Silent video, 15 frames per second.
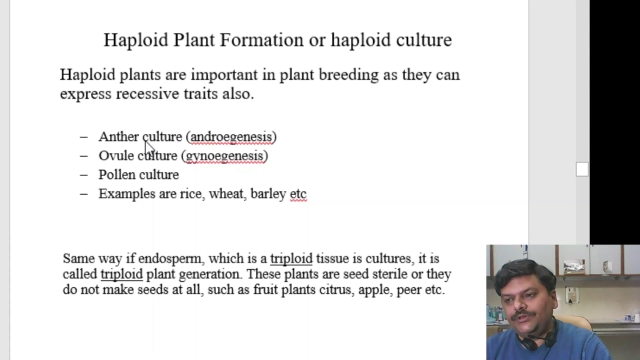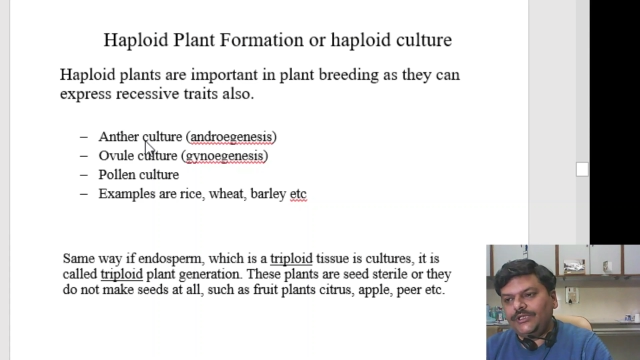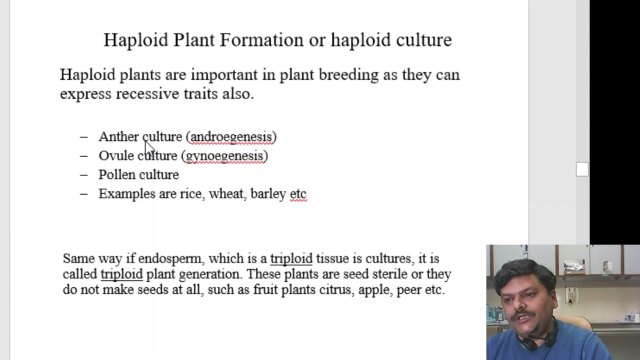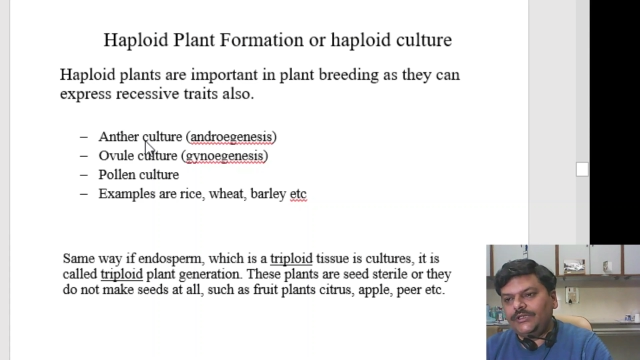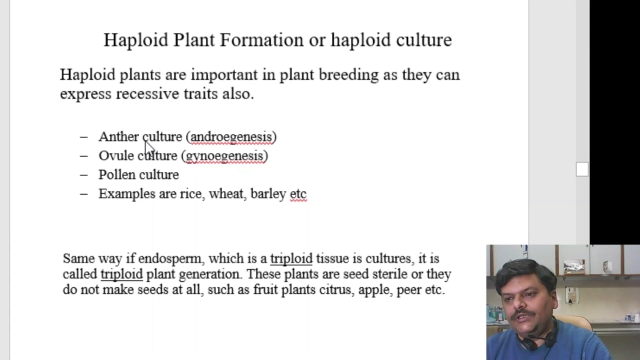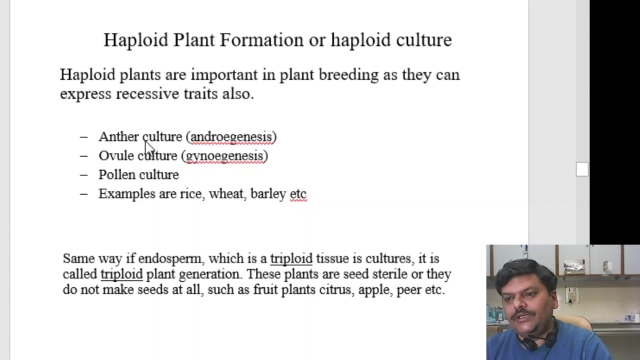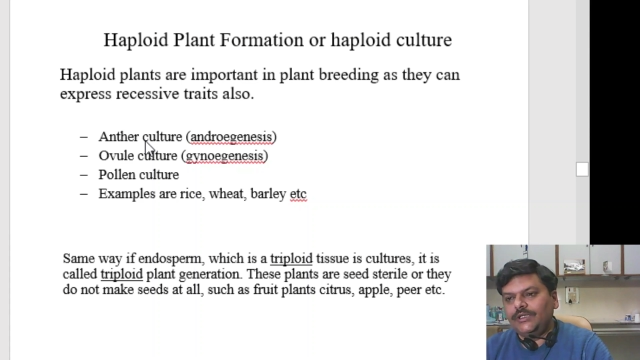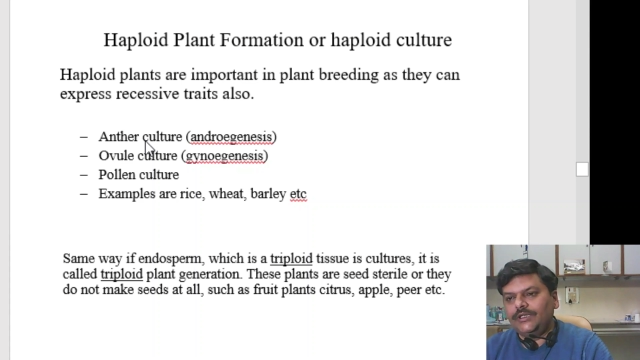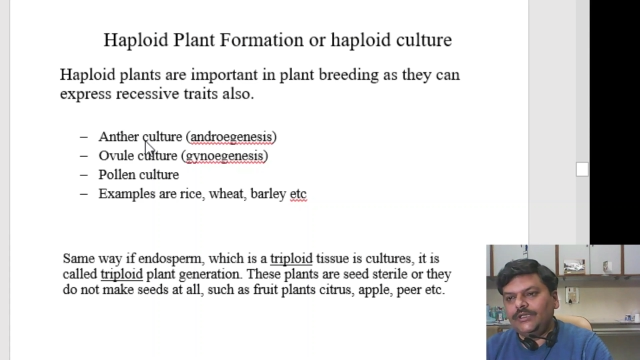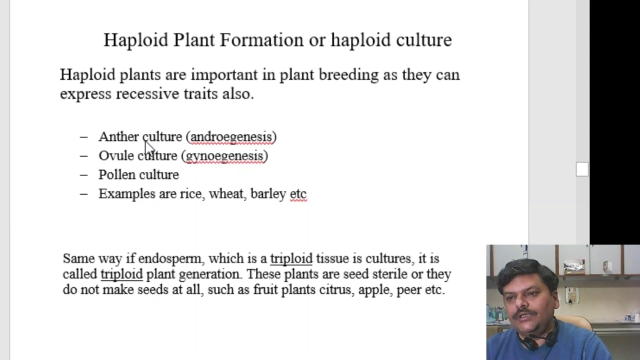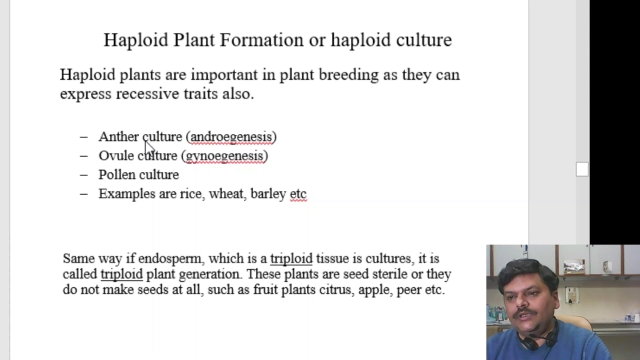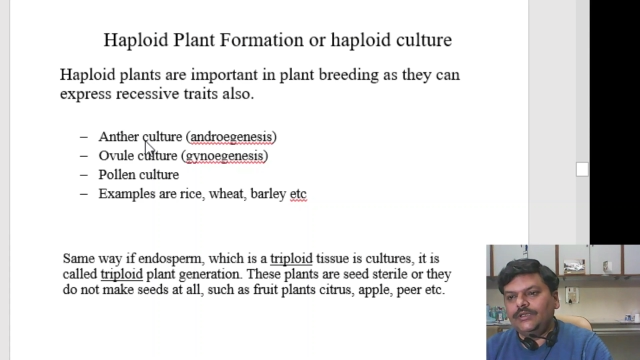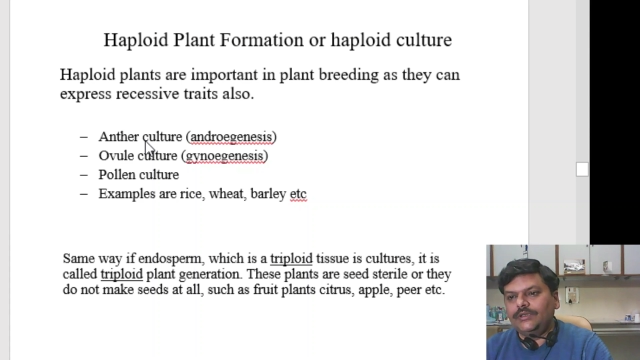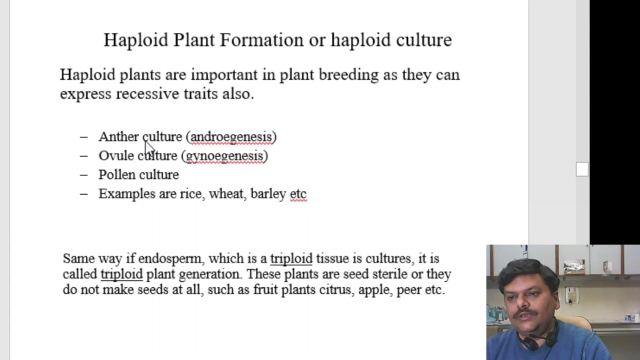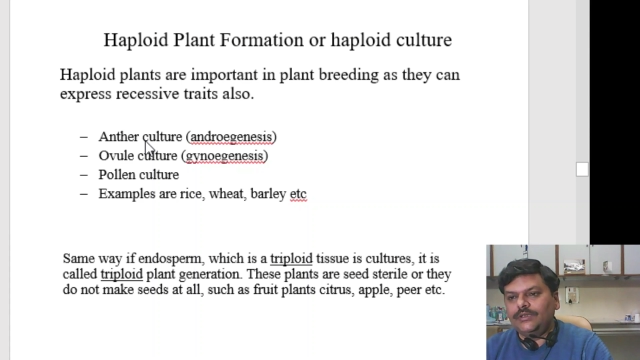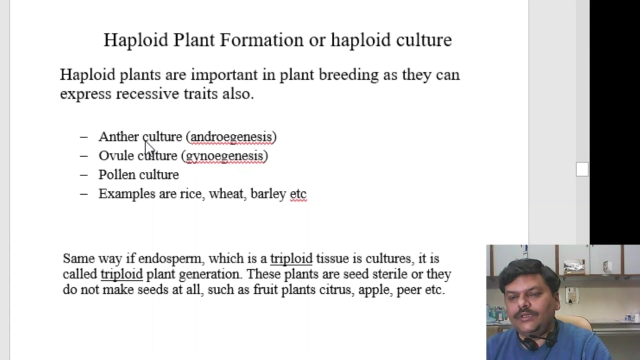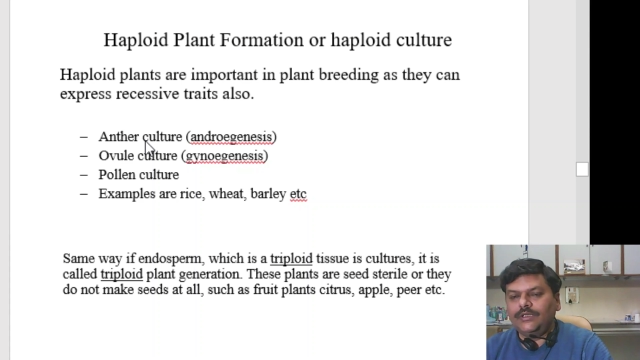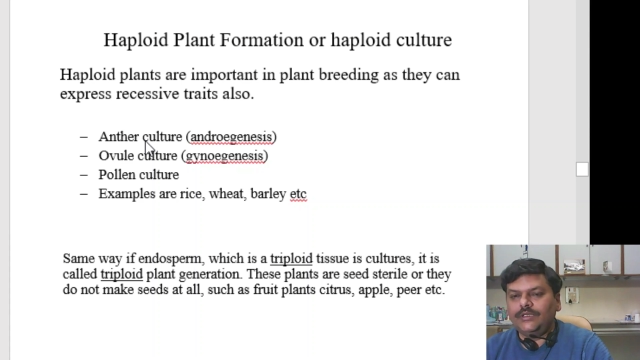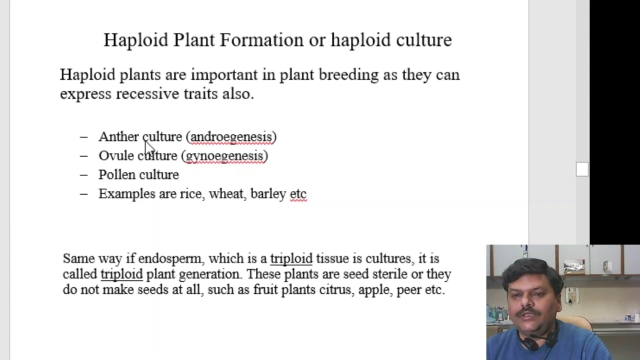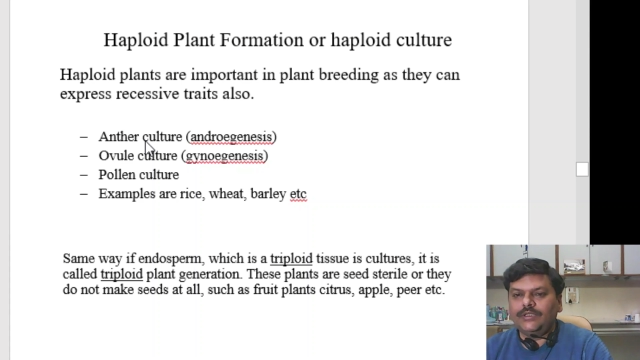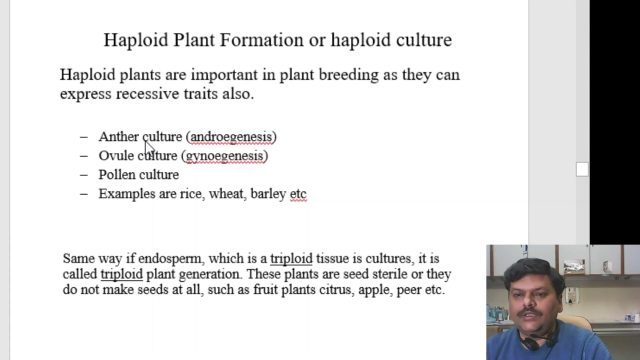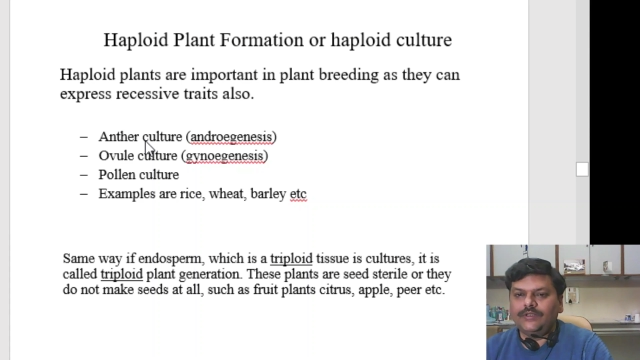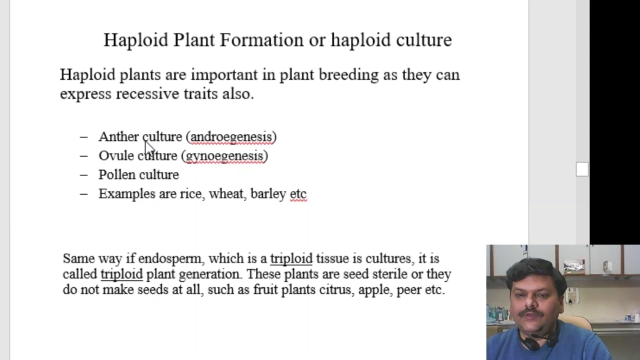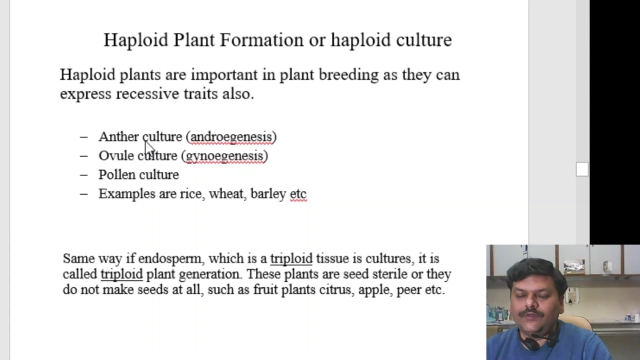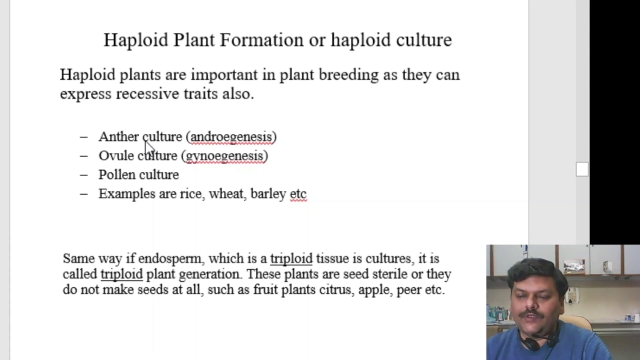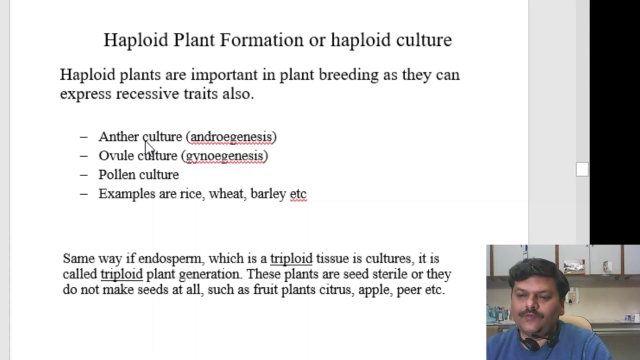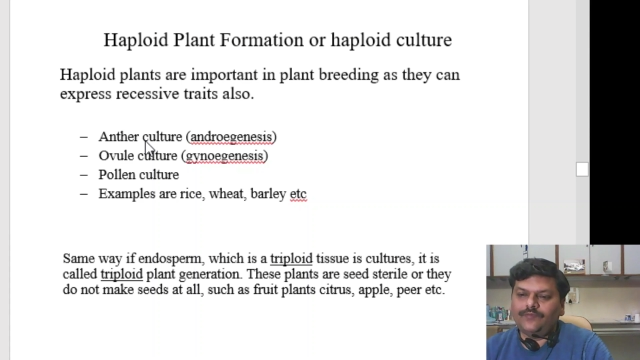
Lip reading: that there in